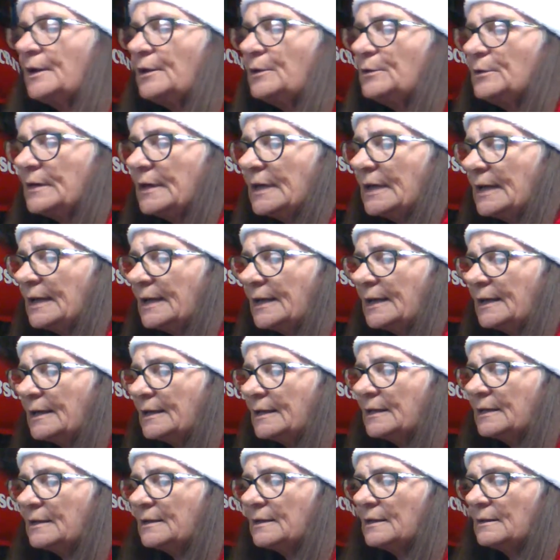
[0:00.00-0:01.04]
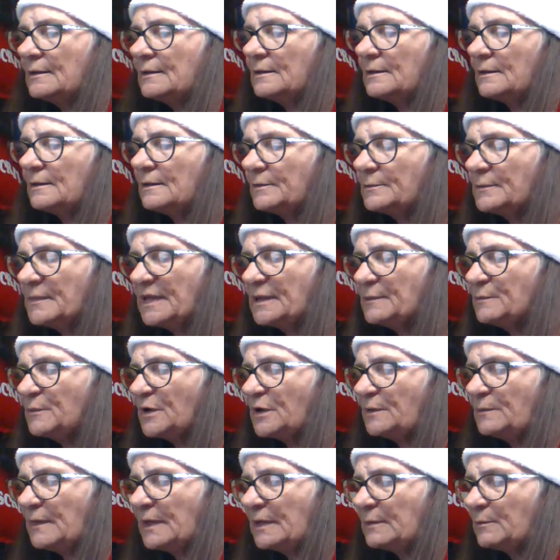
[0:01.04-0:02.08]
Okay, uh,
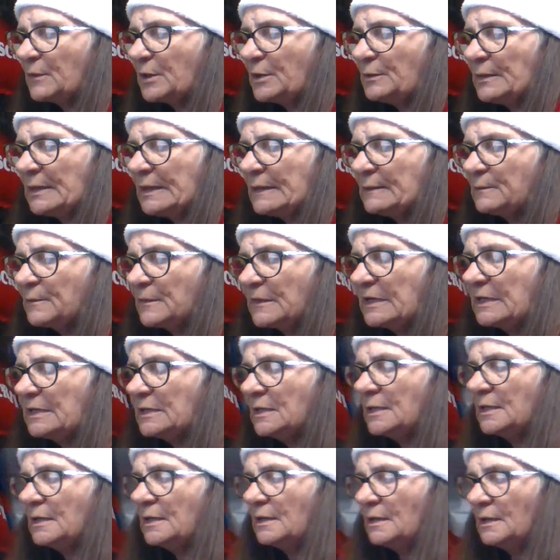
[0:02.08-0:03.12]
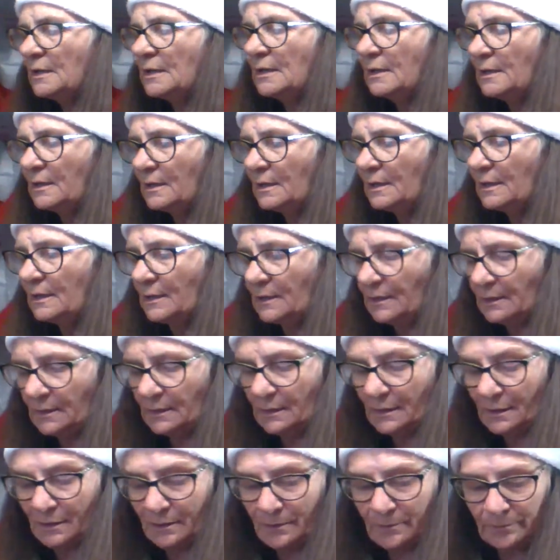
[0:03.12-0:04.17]
memory, memory, memory.
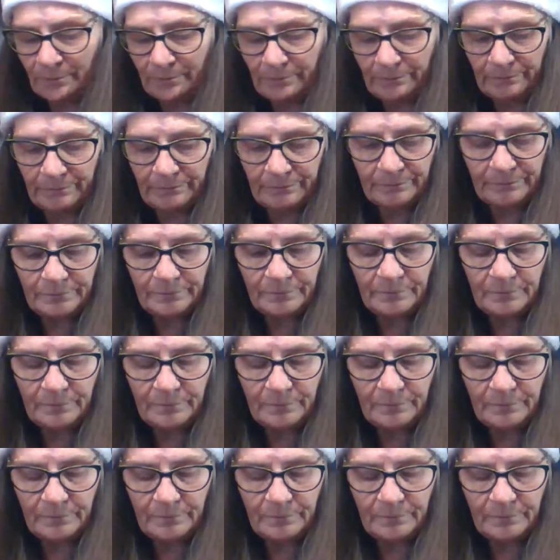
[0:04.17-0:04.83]
Um...